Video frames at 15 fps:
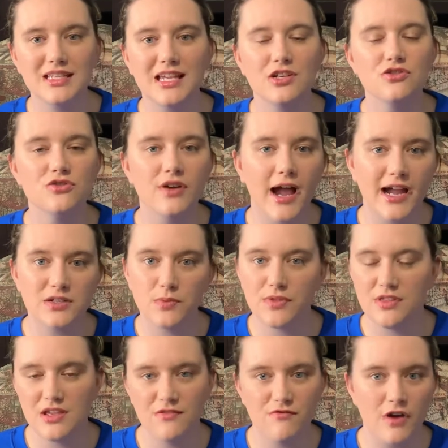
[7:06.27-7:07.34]
interact with
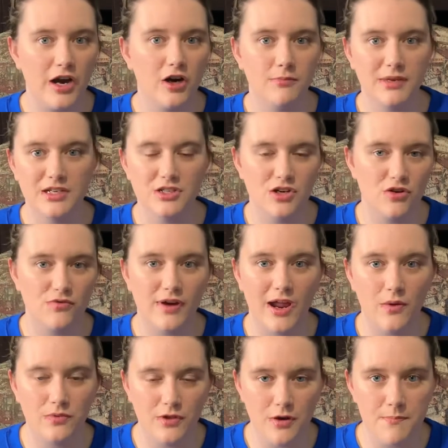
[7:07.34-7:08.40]
the environment
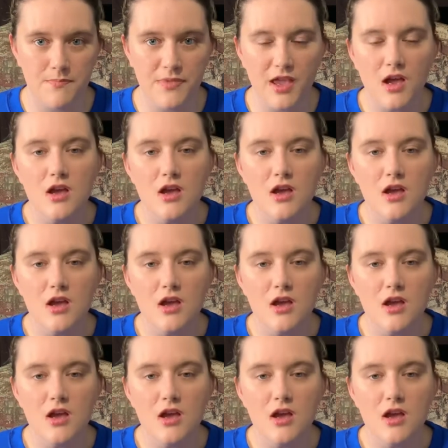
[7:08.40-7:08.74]
around them.